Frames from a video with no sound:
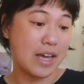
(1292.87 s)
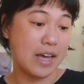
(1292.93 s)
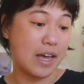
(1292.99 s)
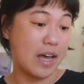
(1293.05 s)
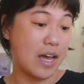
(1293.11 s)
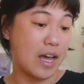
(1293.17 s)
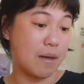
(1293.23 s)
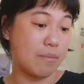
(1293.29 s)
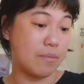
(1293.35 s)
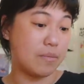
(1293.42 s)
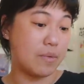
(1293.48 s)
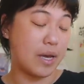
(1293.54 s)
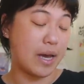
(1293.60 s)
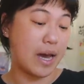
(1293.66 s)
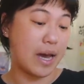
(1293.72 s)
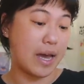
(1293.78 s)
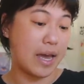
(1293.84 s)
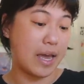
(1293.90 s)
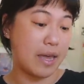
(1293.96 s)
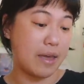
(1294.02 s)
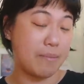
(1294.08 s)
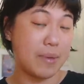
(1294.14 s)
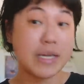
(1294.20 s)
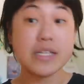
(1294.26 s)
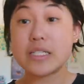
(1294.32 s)

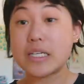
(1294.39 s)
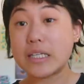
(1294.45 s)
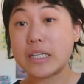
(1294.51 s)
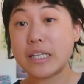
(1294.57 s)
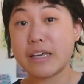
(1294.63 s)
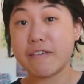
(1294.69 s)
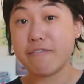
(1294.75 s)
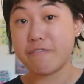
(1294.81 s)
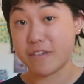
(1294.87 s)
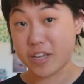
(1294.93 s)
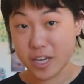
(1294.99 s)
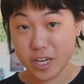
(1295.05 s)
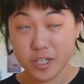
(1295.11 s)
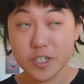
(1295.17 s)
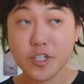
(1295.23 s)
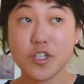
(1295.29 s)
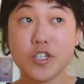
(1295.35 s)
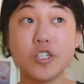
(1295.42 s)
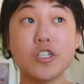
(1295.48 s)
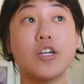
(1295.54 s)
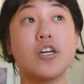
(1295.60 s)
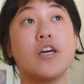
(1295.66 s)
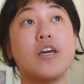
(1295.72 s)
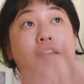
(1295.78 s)
I basically finished